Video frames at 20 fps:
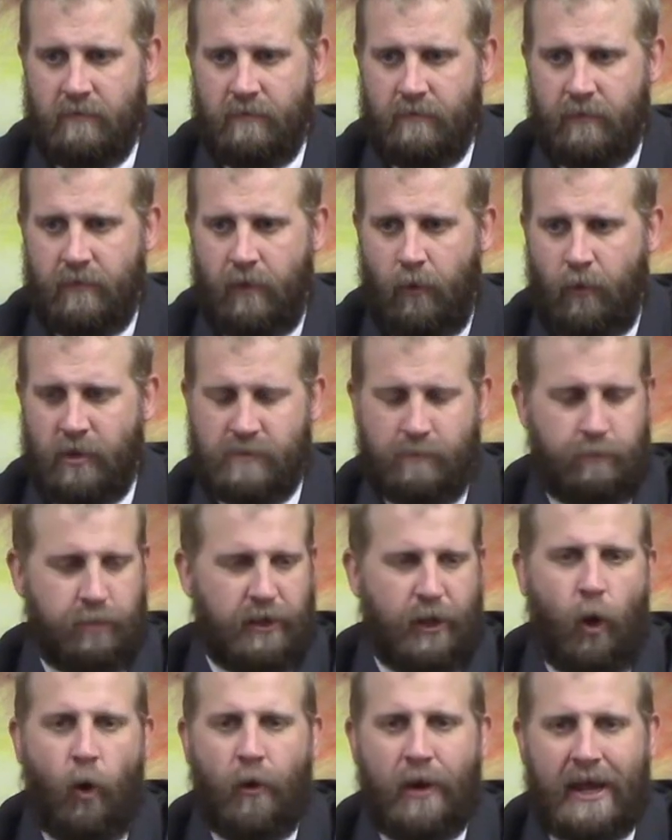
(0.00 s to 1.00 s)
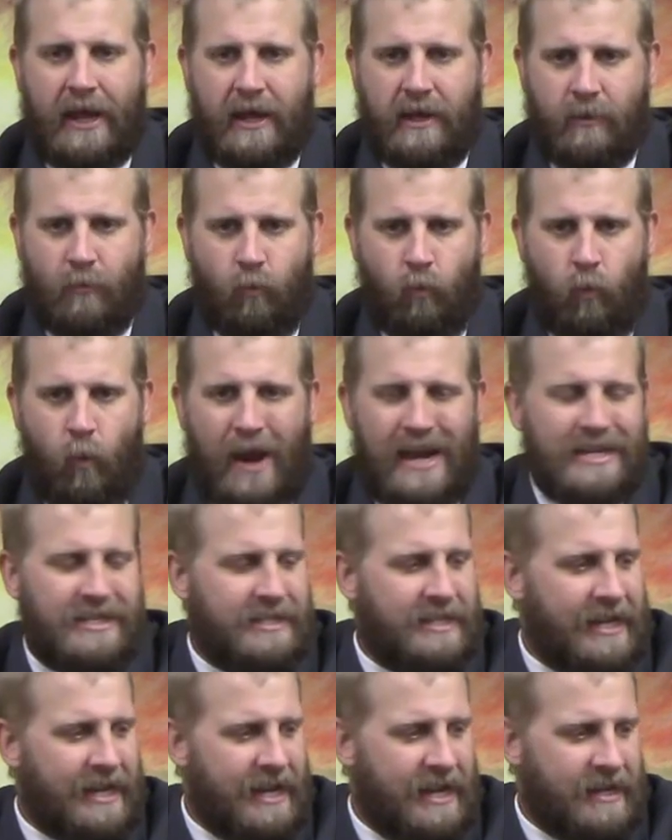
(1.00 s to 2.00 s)
we Are just blowing it and
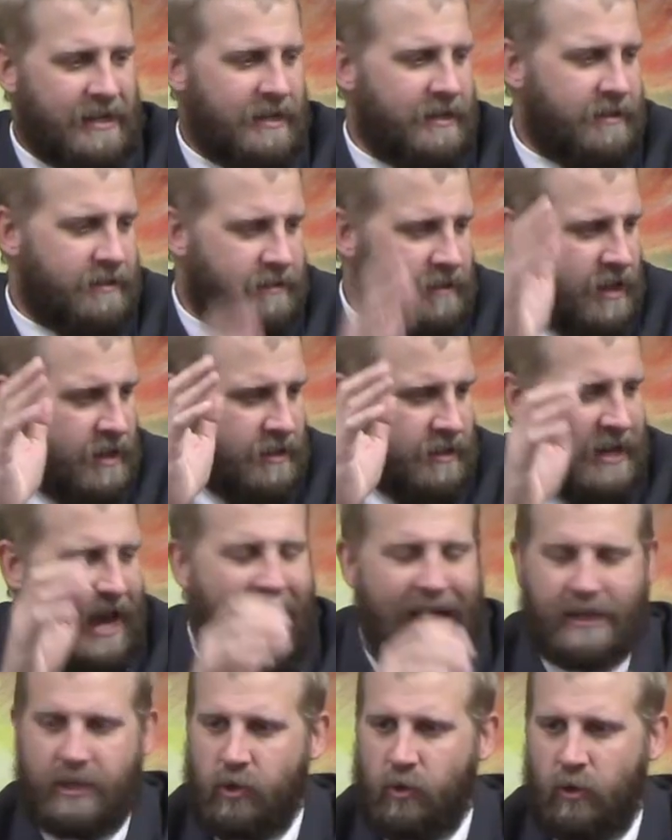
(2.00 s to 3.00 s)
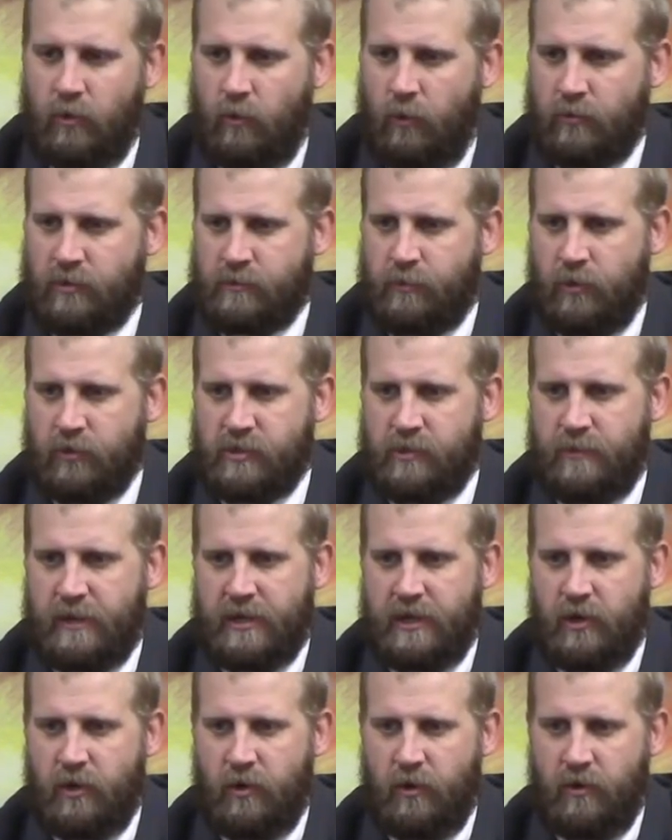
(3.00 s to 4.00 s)
wasting it and, and not doing what we're supposed to be
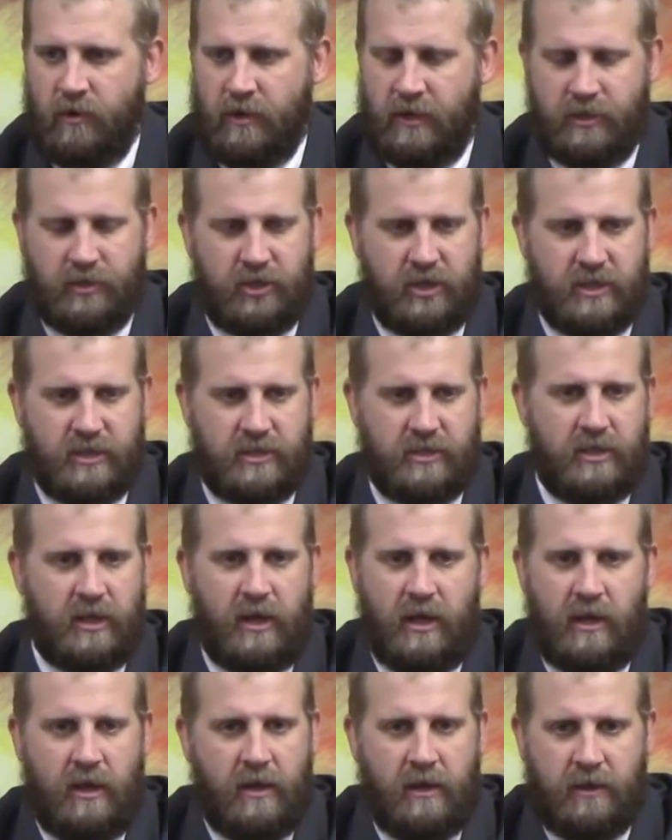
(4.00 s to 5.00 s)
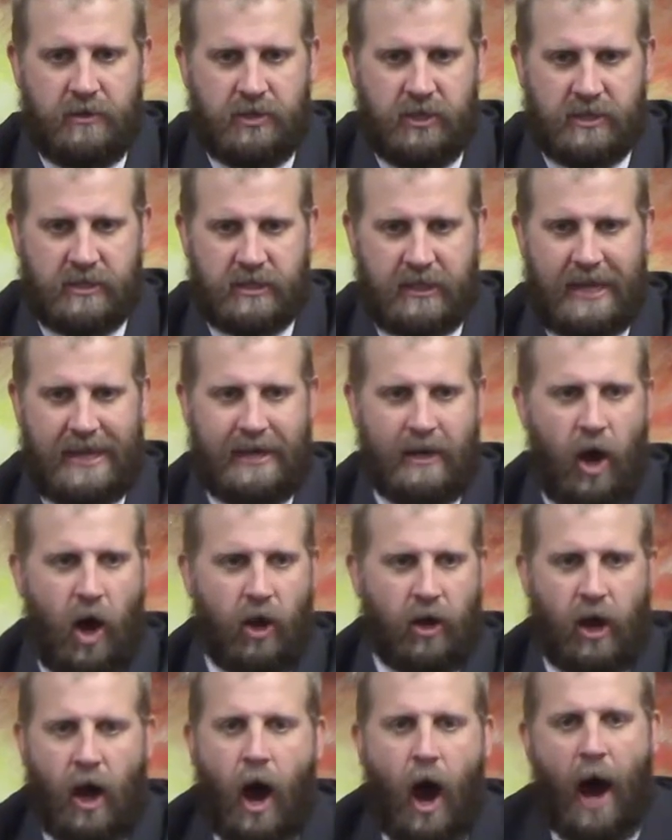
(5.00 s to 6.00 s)
doing and just just getting
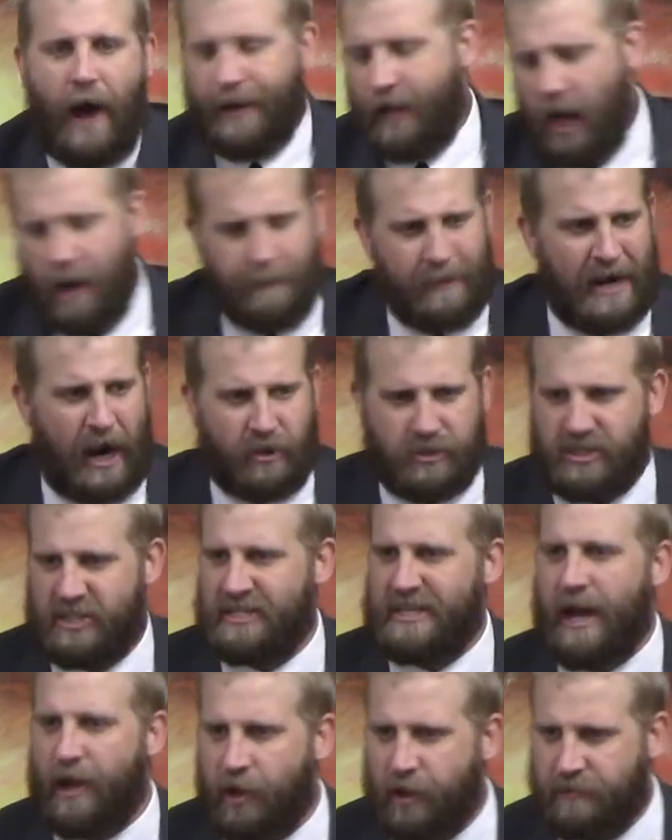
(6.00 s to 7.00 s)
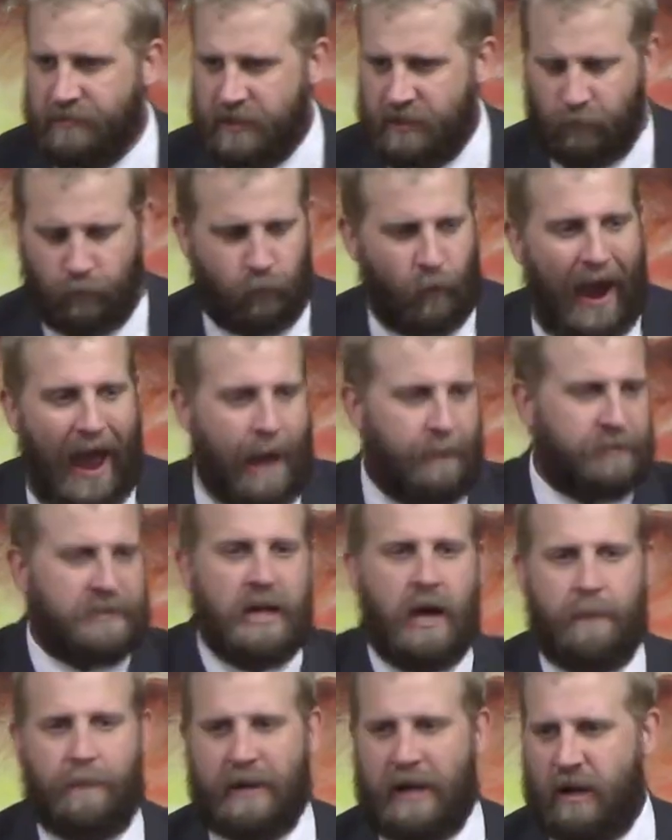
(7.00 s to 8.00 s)
all caught up in ourselves and wrapped
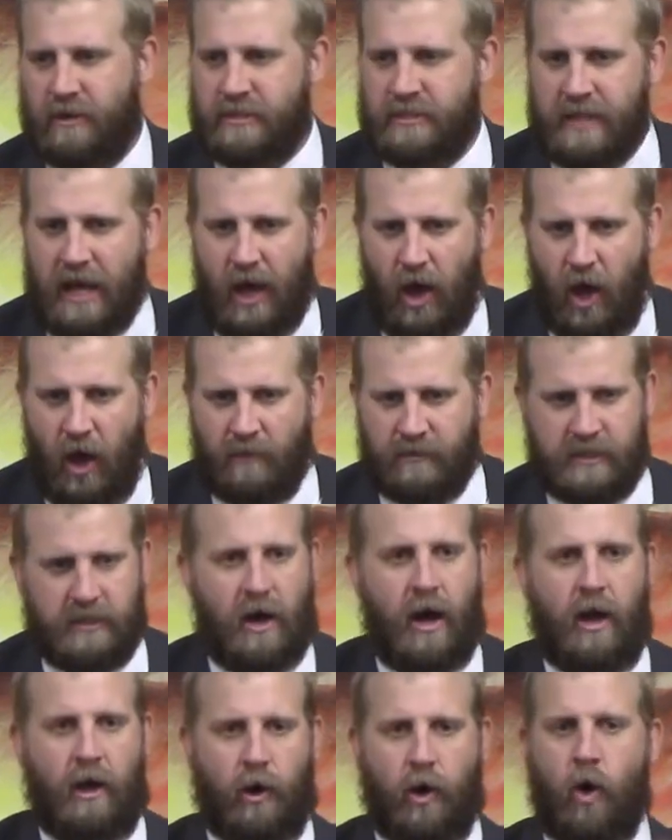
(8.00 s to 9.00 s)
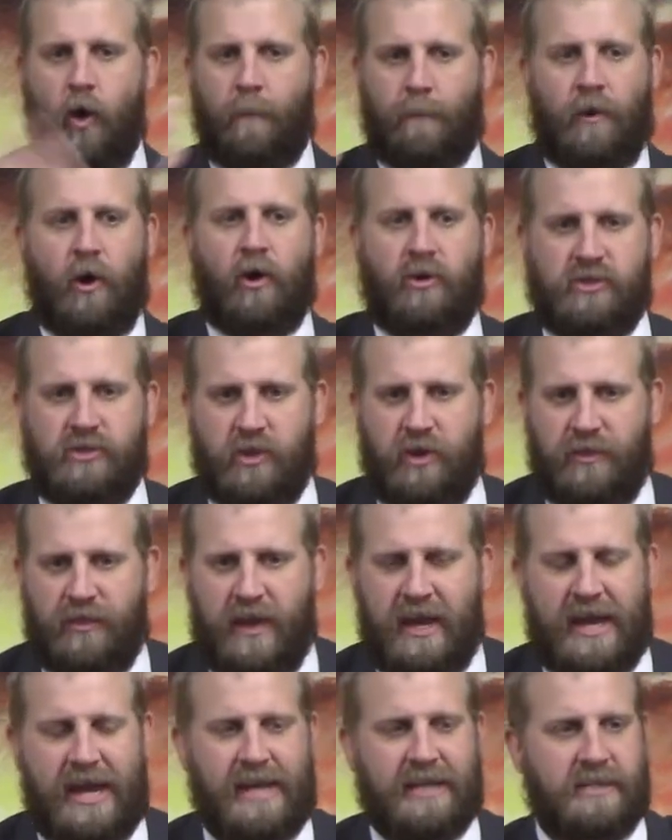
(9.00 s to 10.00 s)
up in ourselves and all our own personal
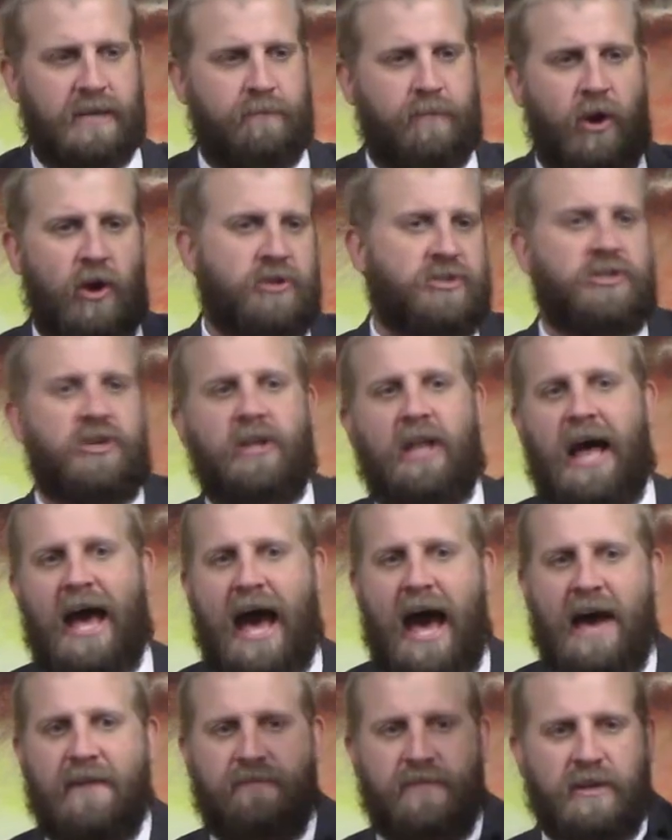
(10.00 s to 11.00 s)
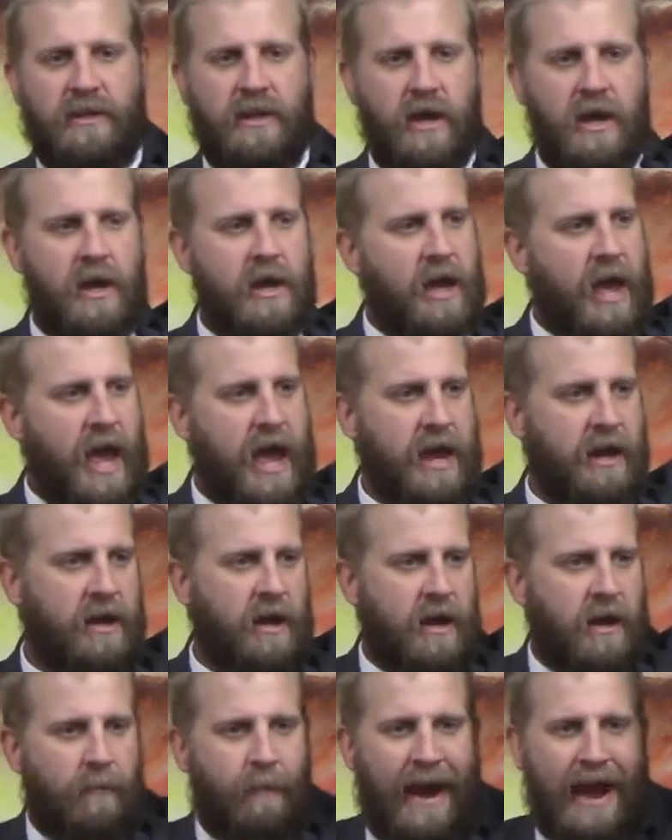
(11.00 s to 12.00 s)
things and personal life and, and
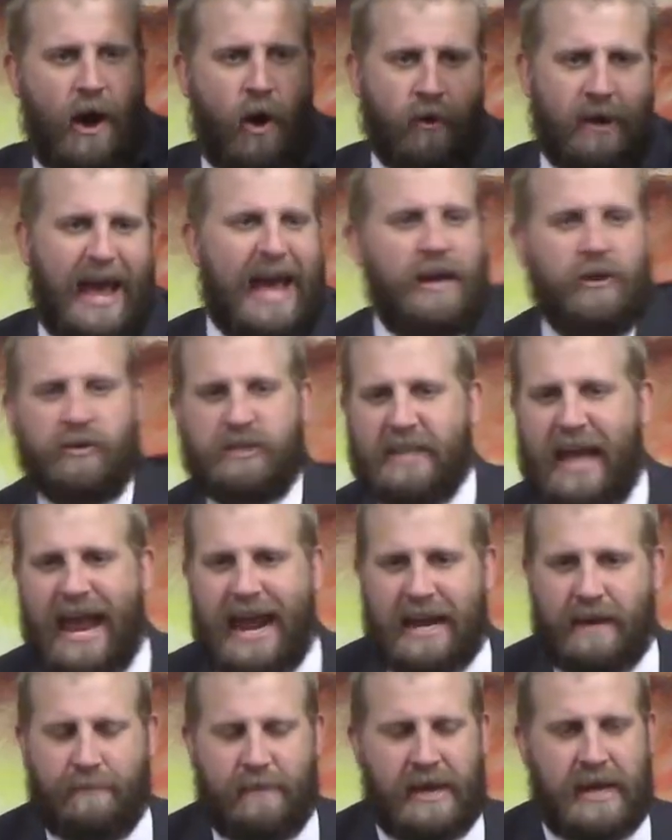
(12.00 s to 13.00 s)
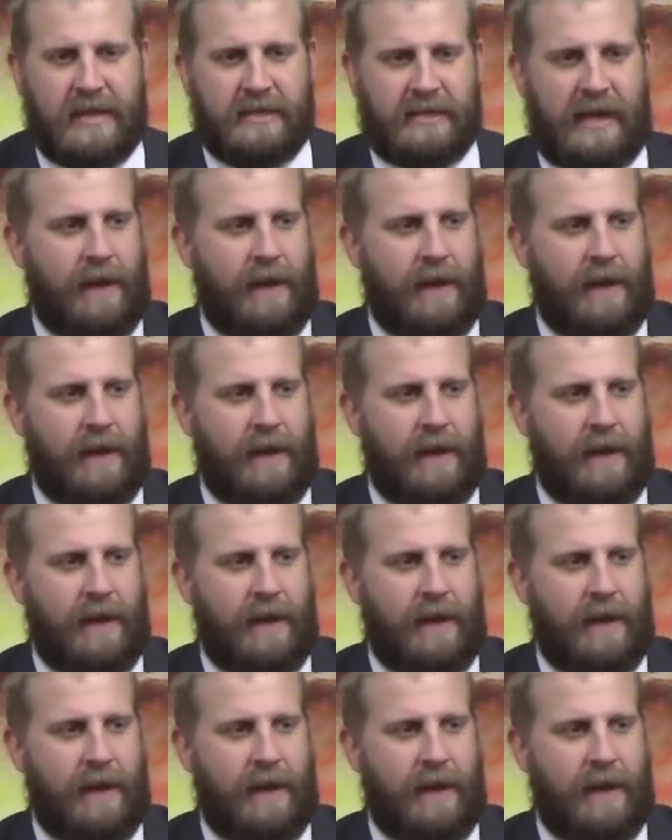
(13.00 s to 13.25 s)
my own entertainment.